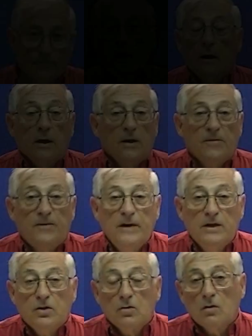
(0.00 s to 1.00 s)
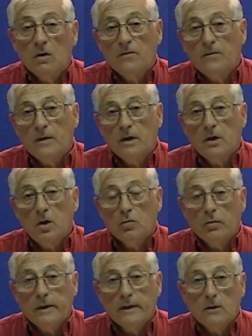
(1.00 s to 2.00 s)
Another feature of
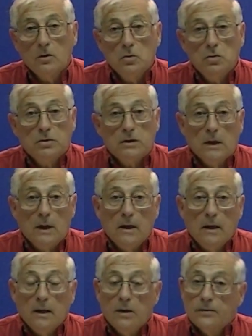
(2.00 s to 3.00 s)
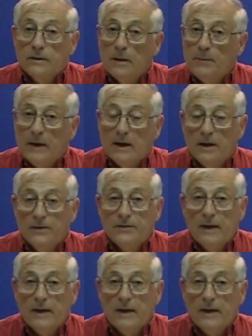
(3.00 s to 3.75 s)
urea glues is that because